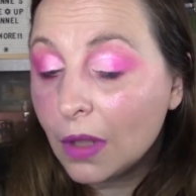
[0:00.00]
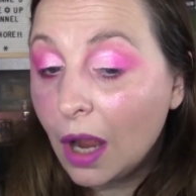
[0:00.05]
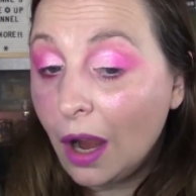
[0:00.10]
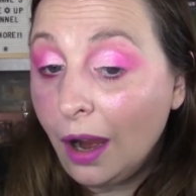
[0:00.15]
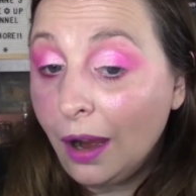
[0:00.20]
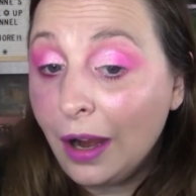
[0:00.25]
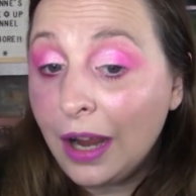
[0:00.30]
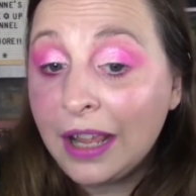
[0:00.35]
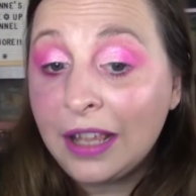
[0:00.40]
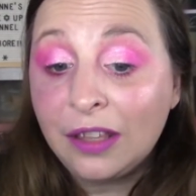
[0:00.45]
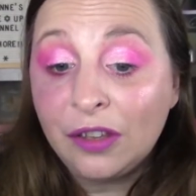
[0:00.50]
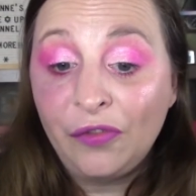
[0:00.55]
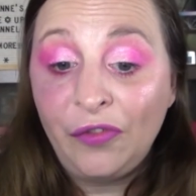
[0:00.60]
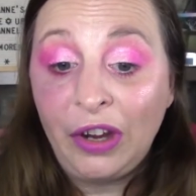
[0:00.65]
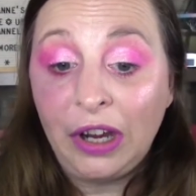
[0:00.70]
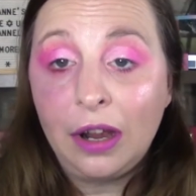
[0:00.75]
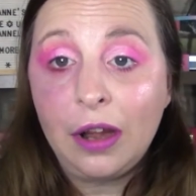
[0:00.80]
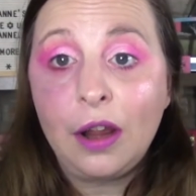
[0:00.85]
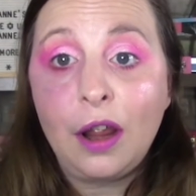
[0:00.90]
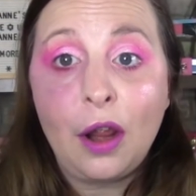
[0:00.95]
It's
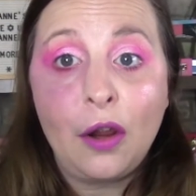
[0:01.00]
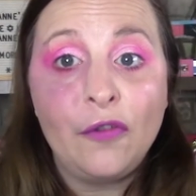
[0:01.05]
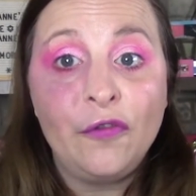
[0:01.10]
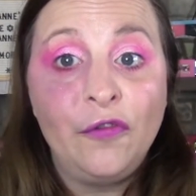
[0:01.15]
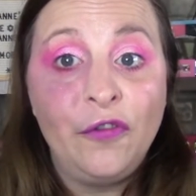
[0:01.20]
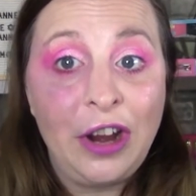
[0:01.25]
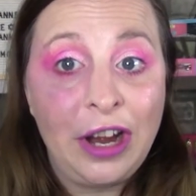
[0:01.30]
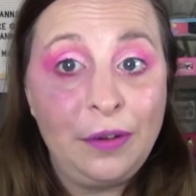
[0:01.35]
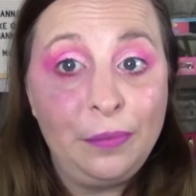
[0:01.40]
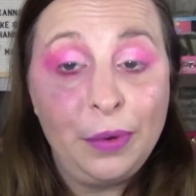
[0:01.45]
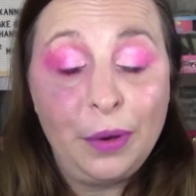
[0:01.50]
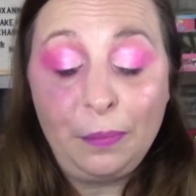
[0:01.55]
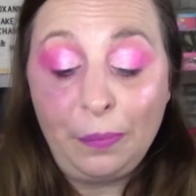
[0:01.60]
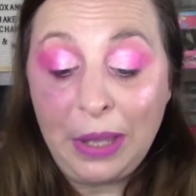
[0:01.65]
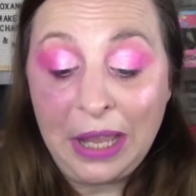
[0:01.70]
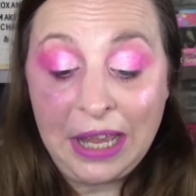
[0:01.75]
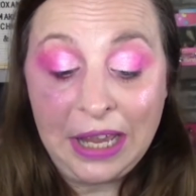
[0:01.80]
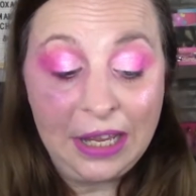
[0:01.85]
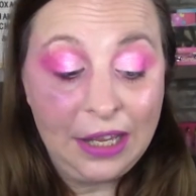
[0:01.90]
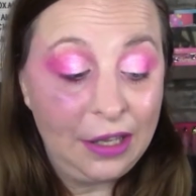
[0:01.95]
very vibrant
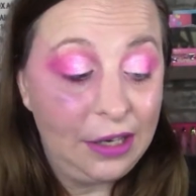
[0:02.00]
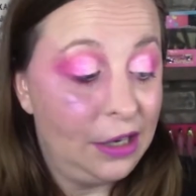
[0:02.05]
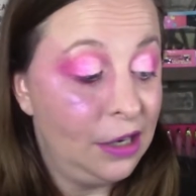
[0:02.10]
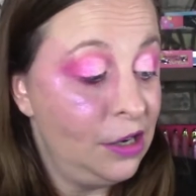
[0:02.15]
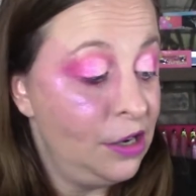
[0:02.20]
pink,